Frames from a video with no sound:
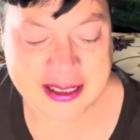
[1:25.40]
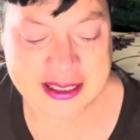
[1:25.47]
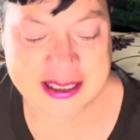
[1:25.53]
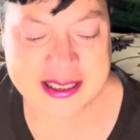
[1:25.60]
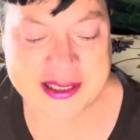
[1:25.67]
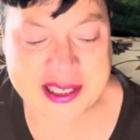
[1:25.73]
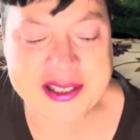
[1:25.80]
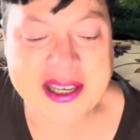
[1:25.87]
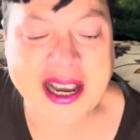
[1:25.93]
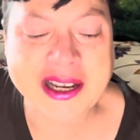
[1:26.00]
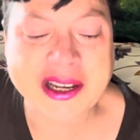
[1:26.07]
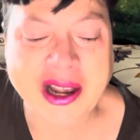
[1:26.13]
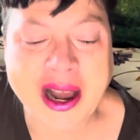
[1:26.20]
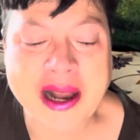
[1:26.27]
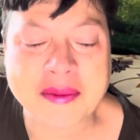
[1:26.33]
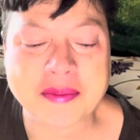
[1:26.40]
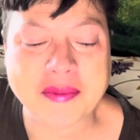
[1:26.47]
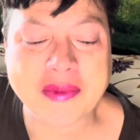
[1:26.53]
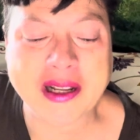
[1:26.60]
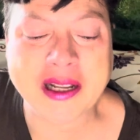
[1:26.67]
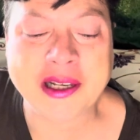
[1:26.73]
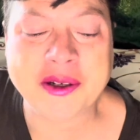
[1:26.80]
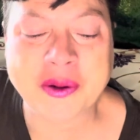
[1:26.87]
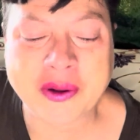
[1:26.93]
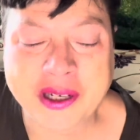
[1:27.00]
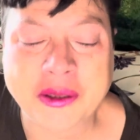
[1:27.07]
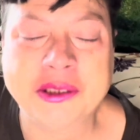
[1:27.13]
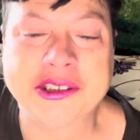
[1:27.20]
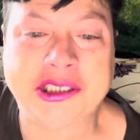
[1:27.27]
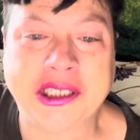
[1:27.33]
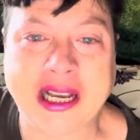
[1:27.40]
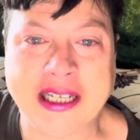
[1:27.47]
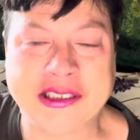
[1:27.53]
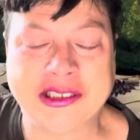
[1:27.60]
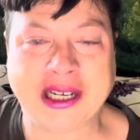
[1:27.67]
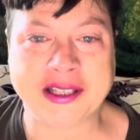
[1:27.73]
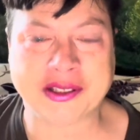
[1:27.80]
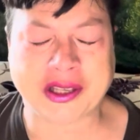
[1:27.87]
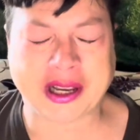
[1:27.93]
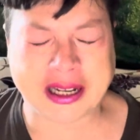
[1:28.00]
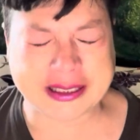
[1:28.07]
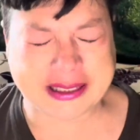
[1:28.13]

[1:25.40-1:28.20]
Since I got an oil change, I thought